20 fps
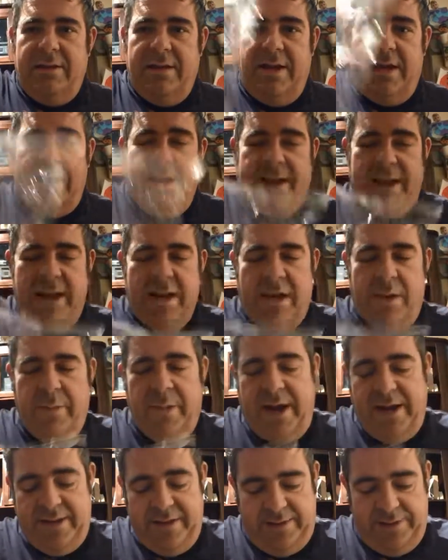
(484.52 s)
I kind of
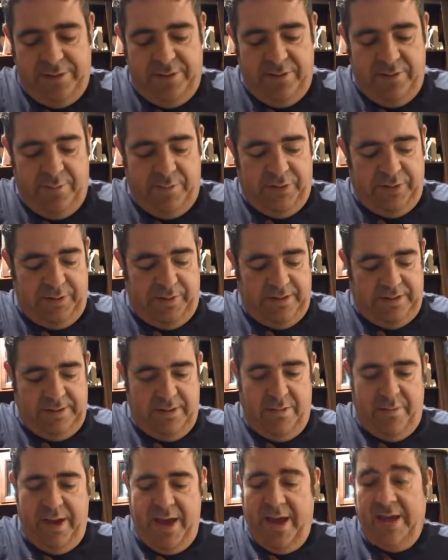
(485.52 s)
combined the two and put the rest
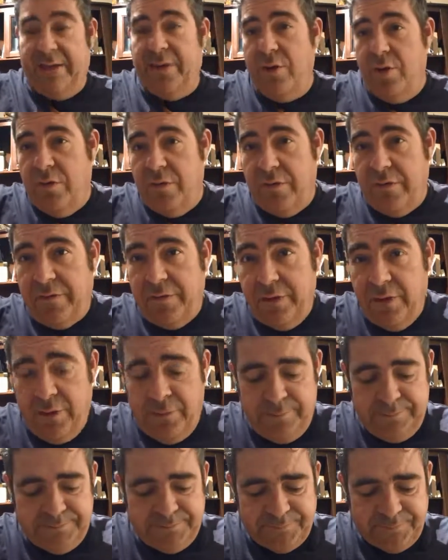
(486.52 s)
of the bag, the
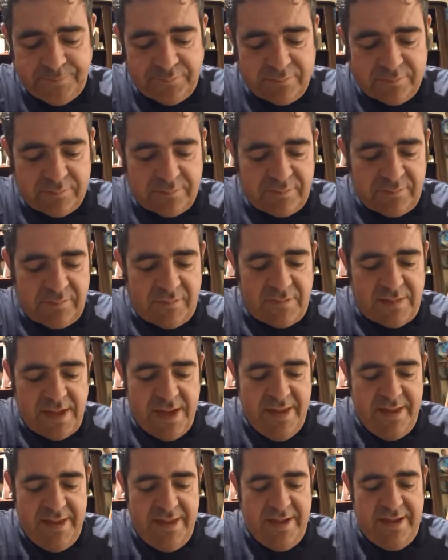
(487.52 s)
overflow.
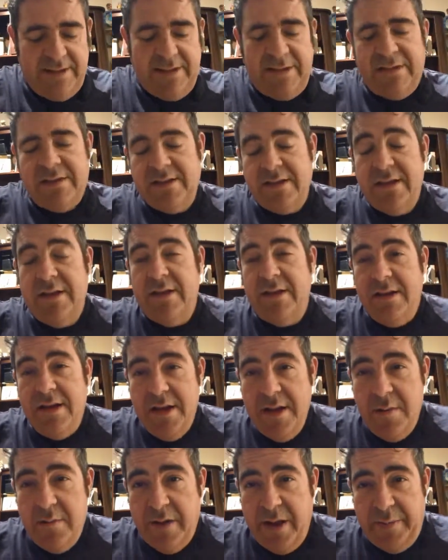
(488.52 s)
And this
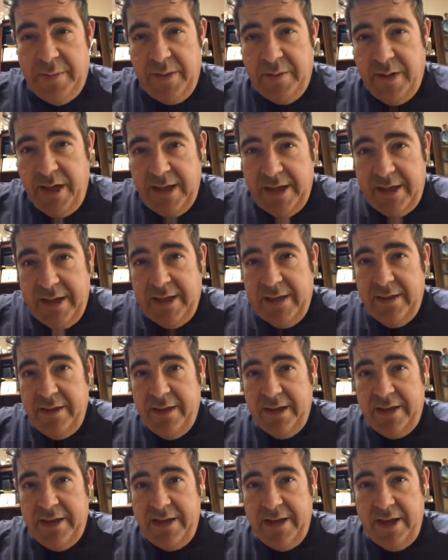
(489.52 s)
might be
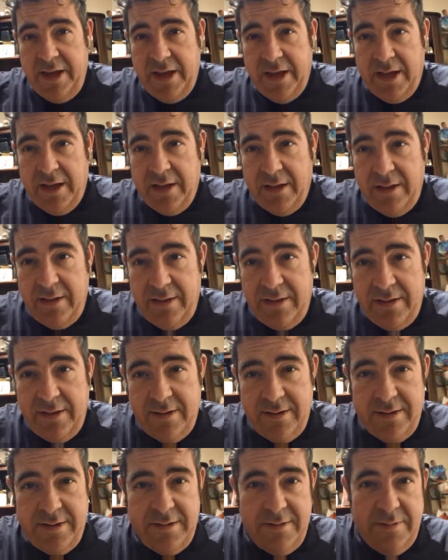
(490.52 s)
the king.
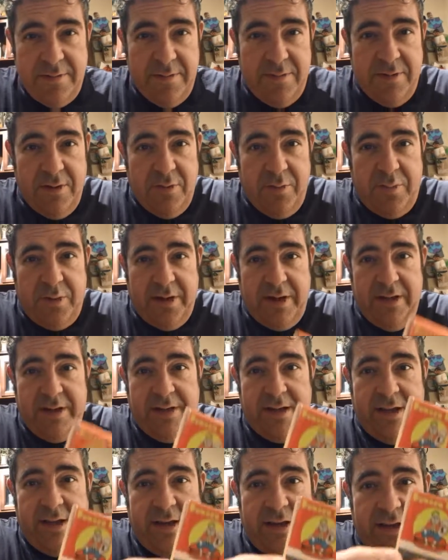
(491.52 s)
No pun
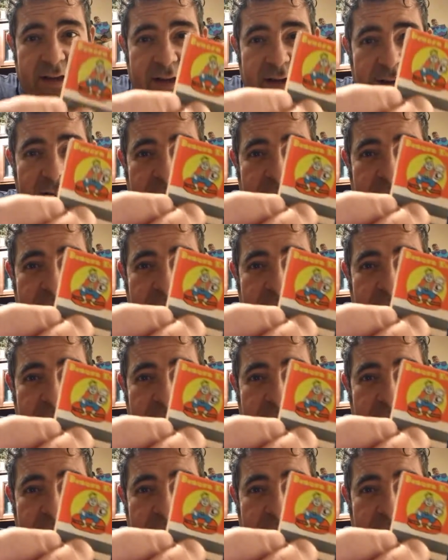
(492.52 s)
intended.